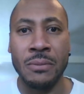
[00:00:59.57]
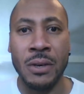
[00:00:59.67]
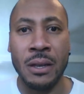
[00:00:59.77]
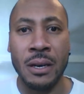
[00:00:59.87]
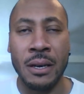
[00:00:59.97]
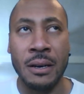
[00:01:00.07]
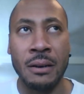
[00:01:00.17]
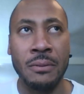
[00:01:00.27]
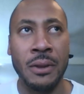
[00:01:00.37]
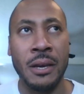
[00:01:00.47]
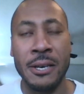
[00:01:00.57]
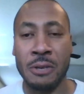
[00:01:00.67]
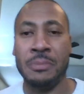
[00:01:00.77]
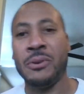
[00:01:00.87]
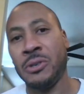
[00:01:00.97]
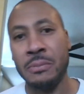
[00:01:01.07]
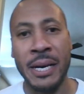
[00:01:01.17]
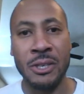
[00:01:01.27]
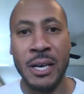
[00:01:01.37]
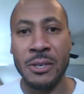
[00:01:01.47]
with guest appearances
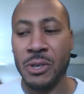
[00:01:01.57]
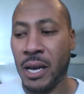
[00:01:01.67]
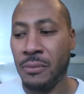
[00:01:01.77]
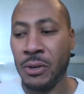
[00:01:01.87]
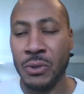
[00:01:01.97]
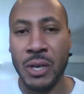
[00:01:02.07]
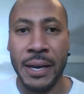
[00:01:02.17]
by John Stamos